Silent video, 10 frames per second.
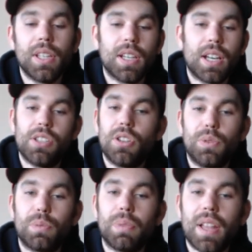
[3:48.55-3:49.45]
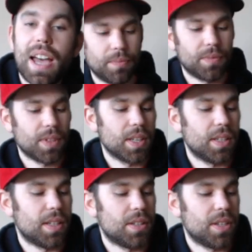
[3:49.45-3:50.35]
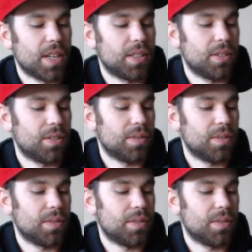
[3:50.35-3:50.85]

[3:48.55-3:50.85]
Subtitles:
I chose black. Another nice little